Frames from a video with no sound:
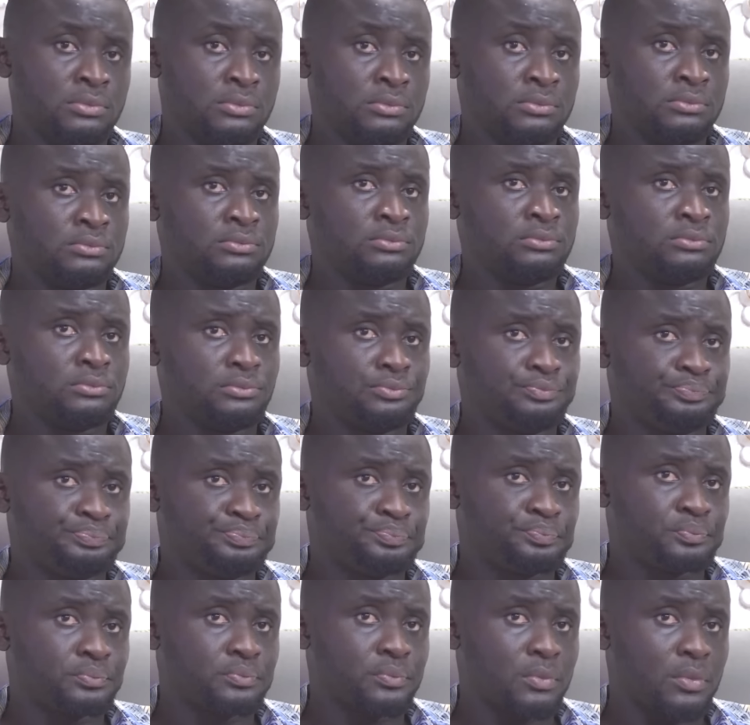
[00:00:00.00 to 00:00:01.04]
And there is nothing
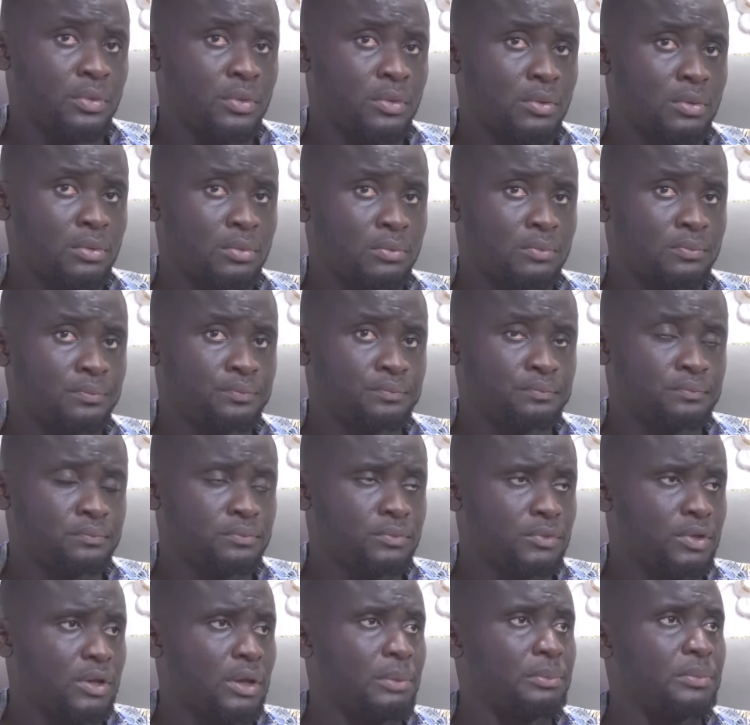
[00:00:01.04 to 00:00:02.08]
anyone can do about
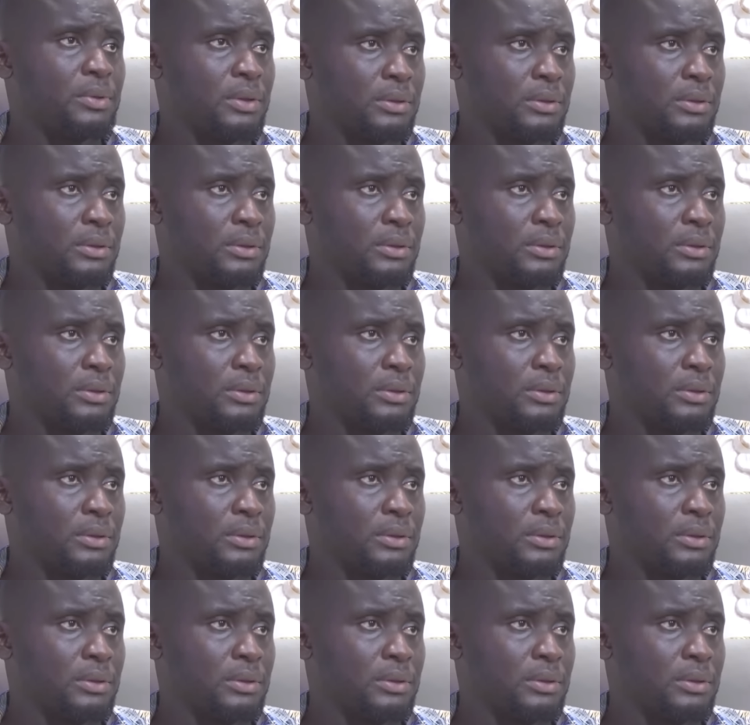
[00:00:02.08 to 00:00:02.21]
it.